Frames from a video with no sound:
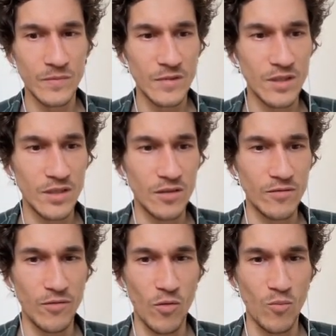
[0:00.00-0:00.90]
Still
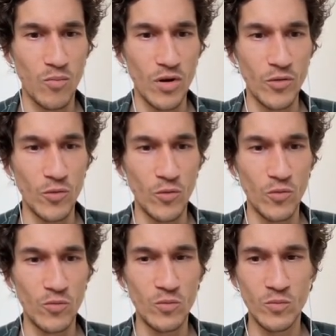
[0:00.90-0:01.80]
from
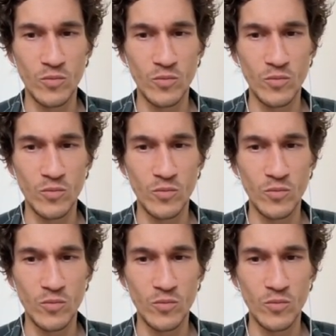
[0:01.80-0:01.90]
blue.